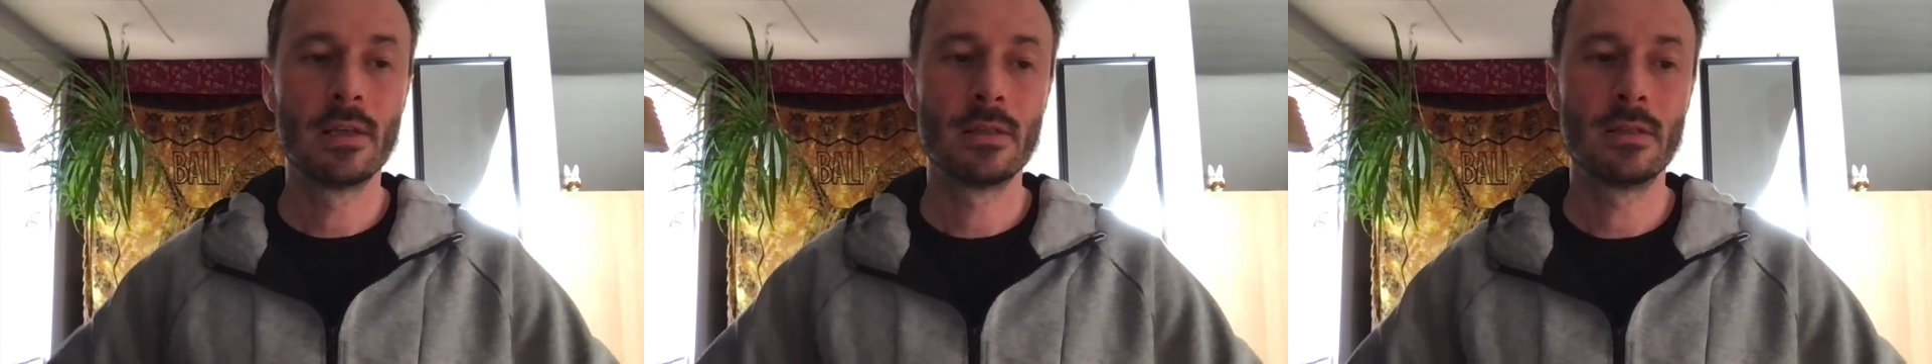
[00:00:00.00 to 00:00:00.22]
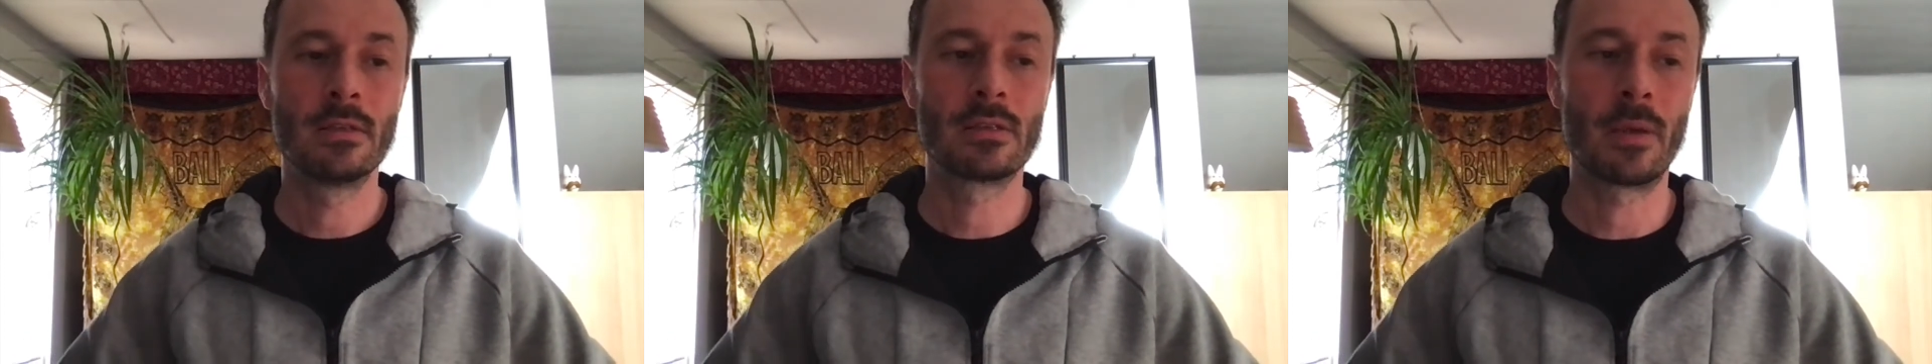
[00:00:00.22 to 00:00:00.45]

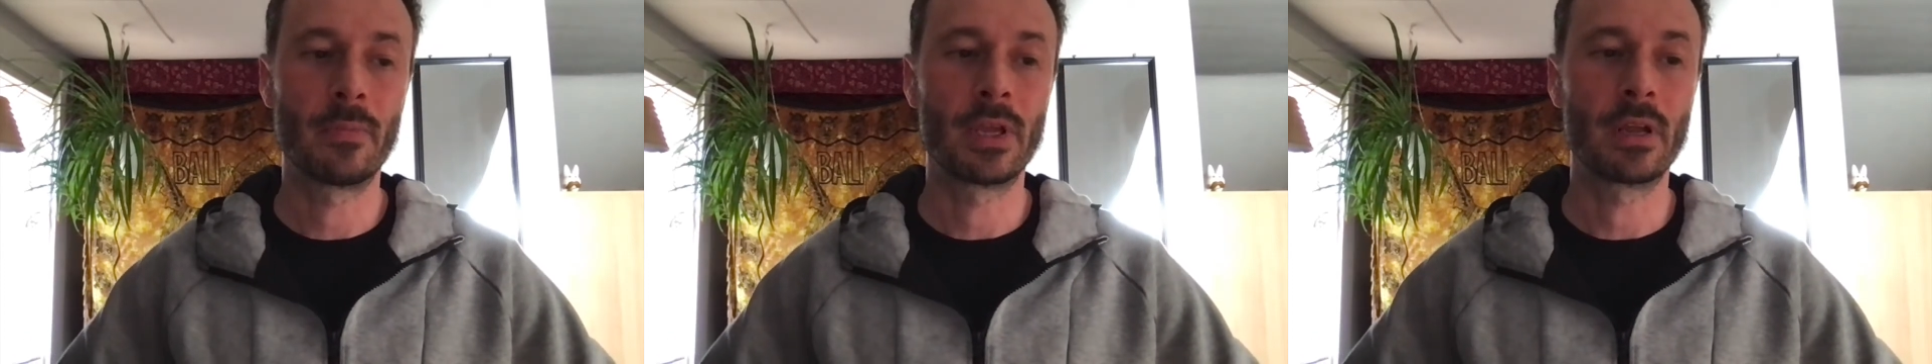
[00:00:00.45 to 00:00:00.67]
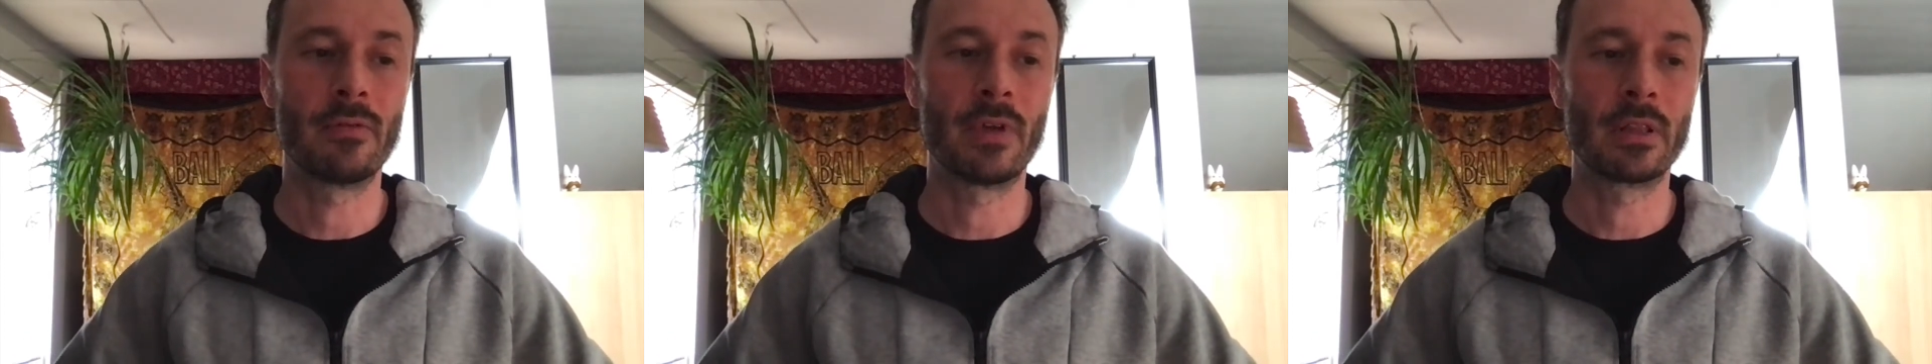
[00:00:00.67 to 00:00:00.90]

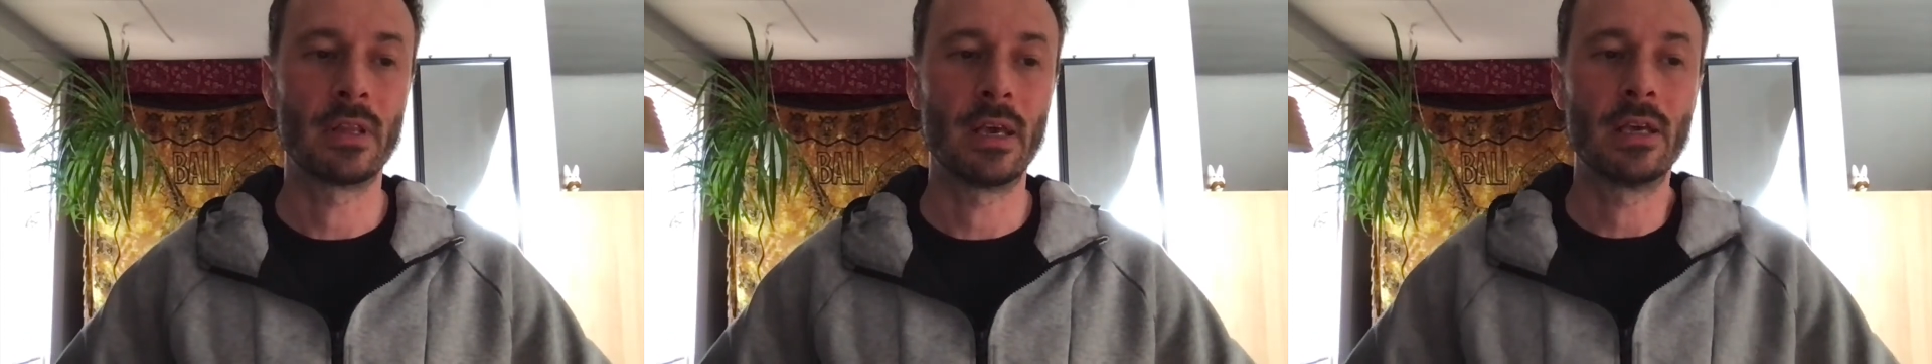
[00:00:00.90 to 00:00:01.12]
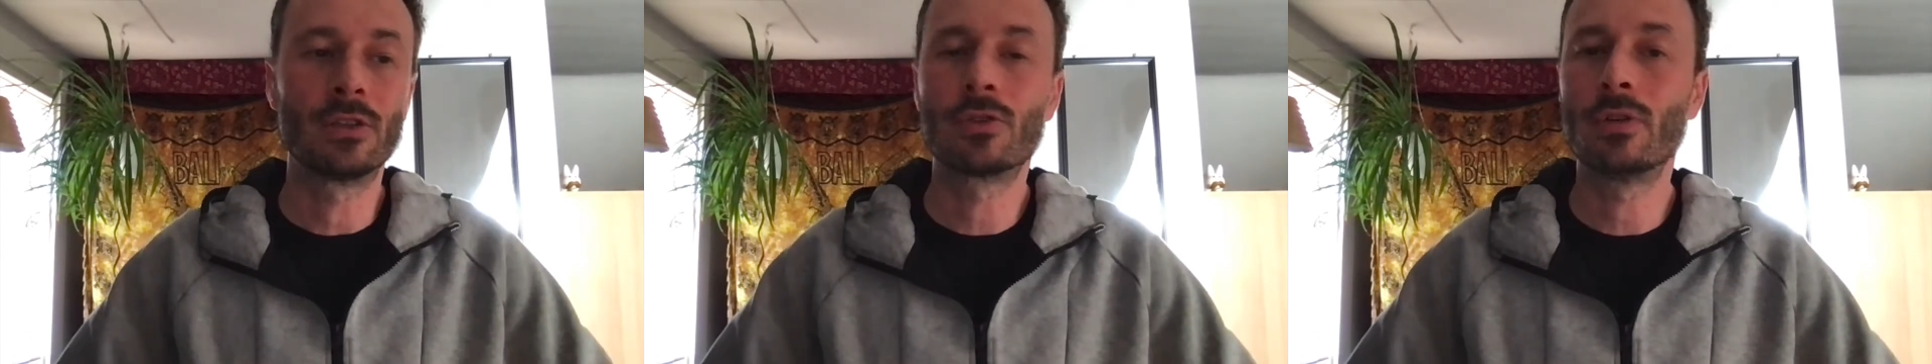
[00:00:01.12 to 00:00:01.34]
something of like the
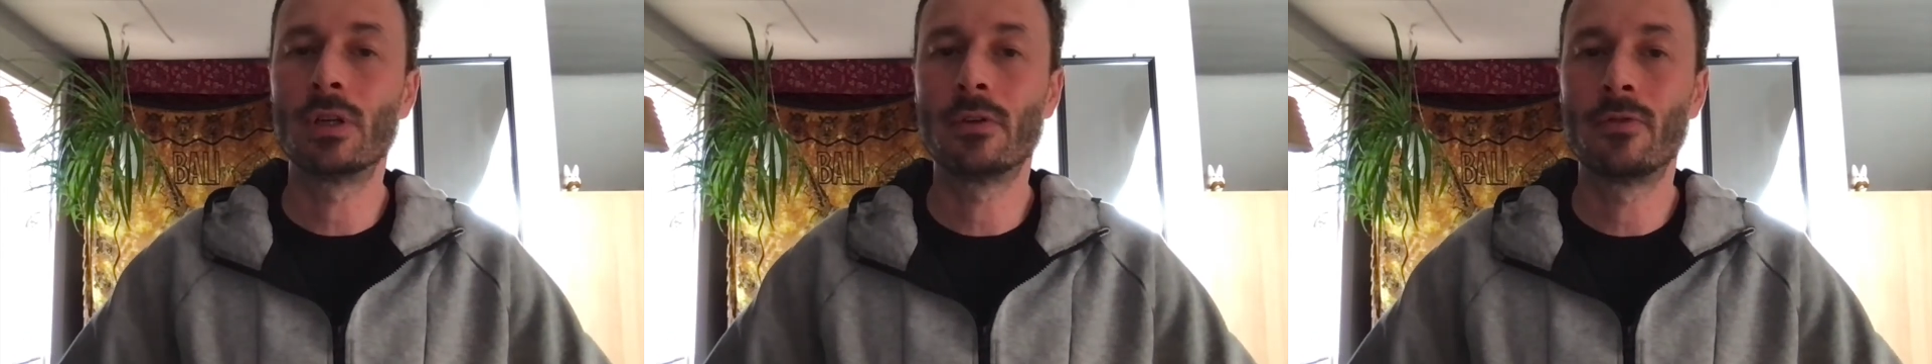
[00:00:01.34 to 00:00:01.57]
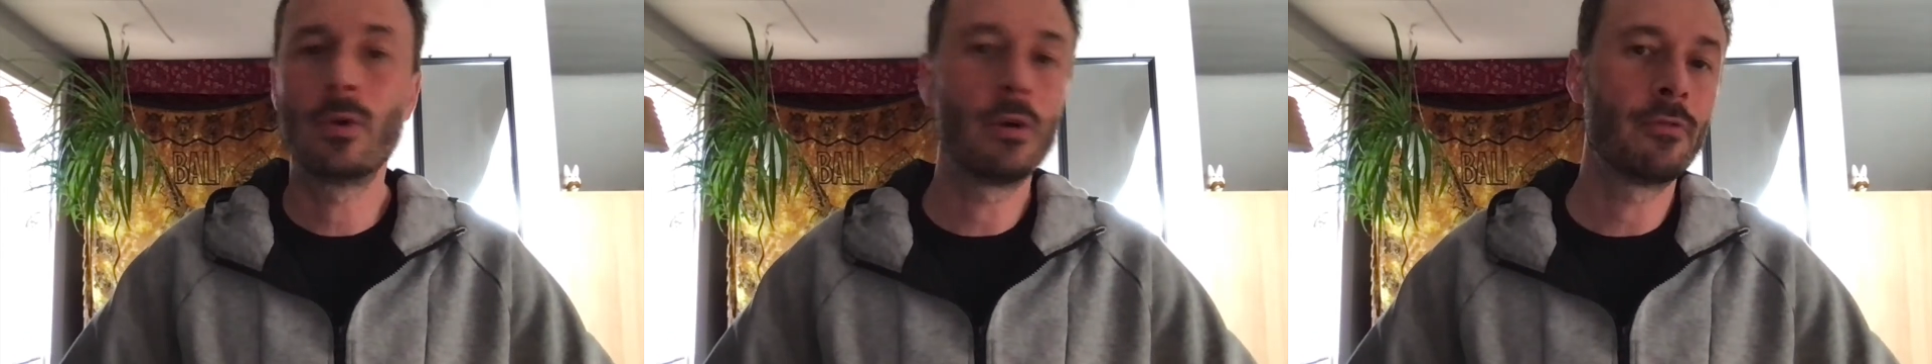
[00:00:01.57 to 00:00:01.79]
history
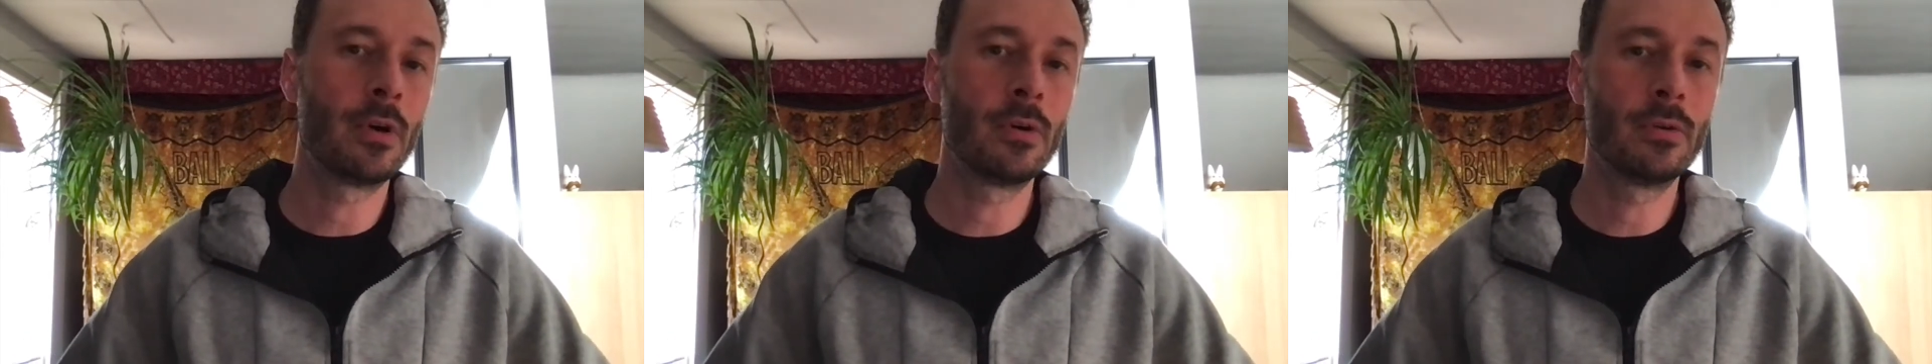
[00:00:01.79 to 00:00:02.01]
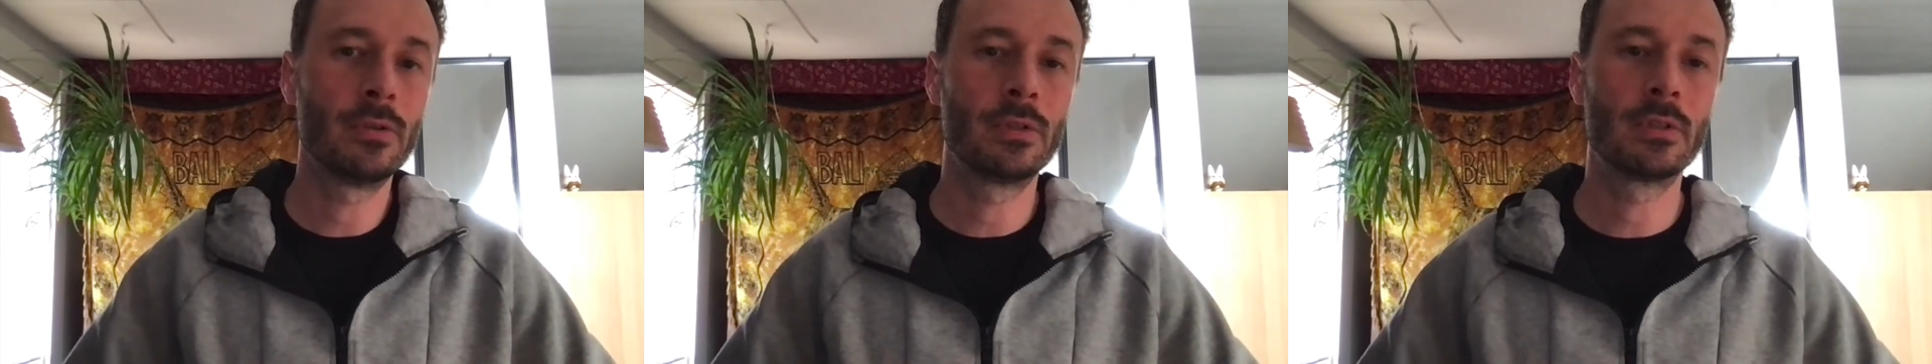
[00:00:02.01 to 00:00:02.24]
of
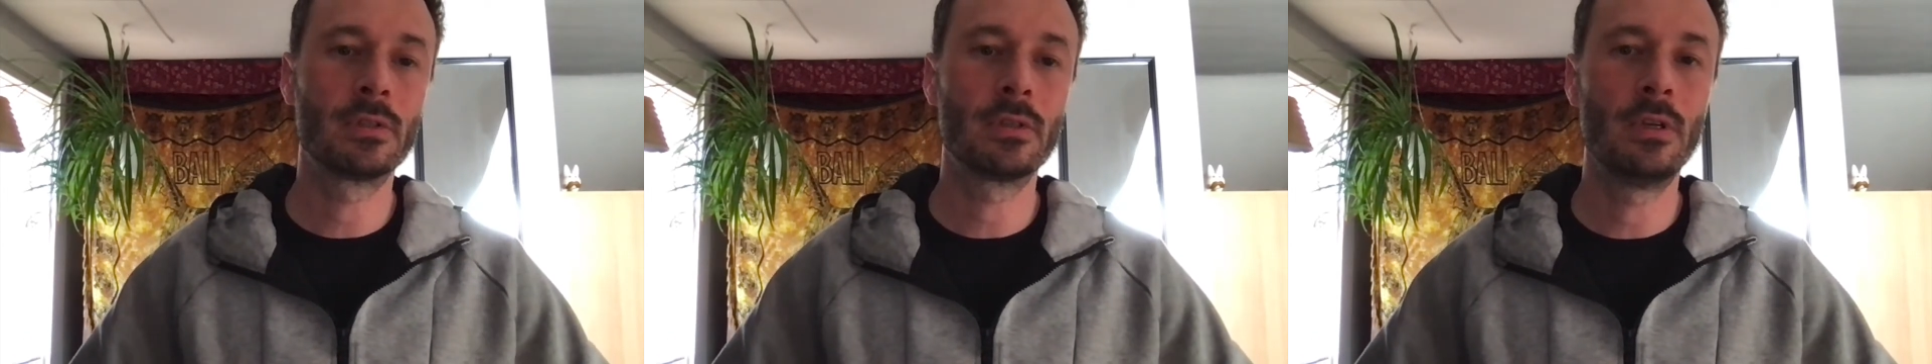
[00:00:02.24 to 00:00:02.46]
UFOs,